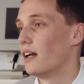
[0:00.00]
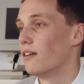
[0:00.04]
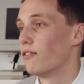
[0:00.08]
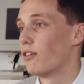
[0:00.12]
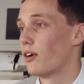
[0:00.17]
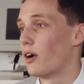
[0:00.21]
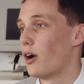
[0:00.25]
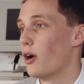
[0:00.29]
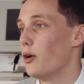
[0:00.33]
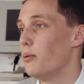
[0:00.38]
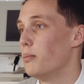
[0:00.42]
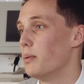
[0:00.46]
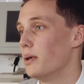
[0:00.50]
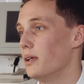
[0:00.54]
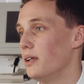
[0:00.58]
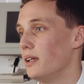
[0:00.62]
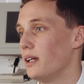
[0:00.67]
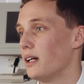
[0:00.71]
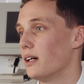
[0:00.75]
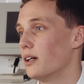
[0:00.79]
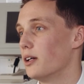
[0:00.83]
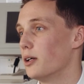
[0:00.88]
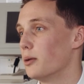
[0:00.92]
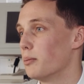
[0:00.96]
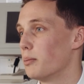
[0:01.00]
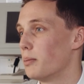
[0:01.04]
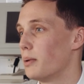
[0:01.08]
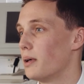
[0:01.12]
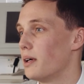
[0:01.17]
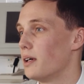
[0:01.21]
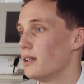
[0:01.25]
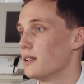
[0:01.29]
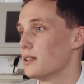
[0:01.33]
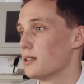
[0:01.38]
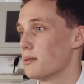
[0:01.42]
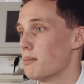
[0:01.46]
of opened it up
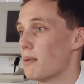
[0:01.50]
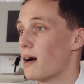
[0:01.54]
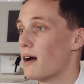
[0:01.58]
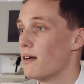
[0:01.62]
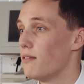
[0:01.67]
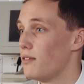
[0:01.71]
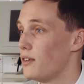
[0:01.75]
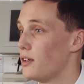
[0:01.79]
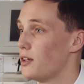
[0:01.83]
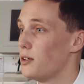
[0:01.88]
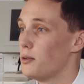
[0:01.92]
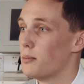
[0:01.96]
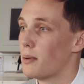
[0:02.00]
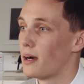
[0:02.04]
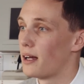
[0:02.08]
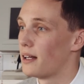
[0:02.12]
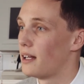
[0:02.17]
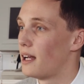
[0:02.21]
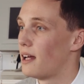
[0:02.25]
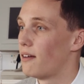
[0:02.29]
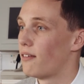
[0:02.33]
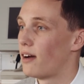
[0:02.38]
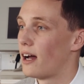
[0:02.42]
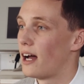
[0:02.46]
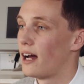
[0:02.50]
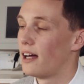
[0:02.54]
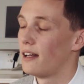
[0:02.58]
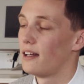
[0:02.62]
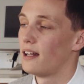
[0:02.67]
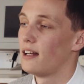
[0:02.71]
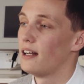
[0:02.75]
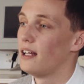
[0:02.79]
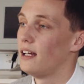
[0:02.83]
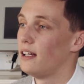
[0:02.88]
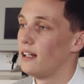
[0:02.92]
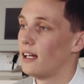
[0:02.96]
to my view, but I'd never had
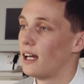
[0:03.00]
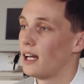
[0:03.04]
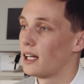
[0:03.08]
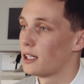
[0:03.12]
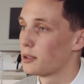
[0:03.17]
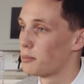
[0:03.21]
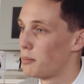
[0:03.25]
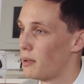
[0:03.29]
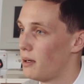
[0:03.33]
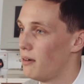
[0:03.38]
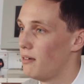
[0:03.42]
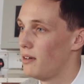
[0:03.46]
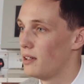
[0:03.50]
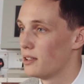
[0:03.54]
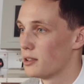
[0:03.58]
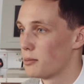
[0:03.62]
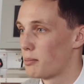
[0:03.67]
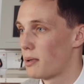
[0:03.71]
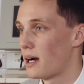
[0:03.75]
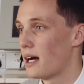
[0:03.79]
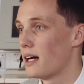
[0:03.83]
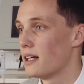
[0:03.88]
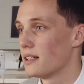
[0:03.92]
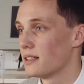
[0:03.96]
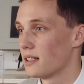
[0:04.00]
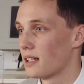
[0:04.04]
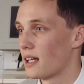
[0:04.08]
any experience prior to